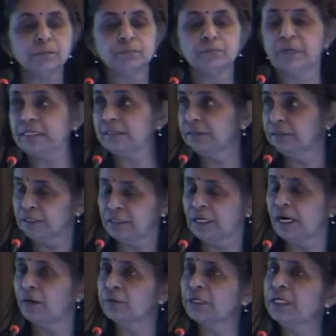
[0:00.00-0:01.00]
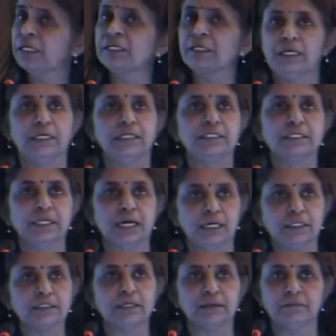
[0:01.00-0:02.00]
But how did it really
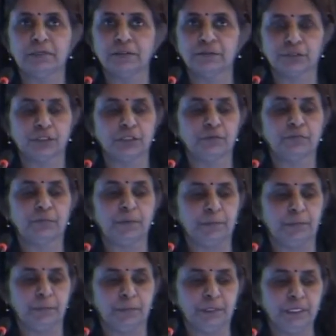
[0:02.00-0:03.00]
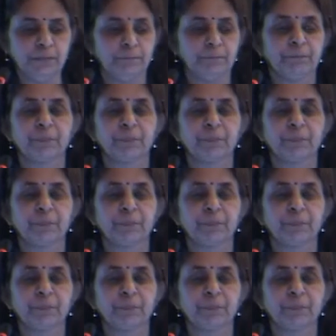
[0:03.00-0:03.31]
start, the evolution of PPP?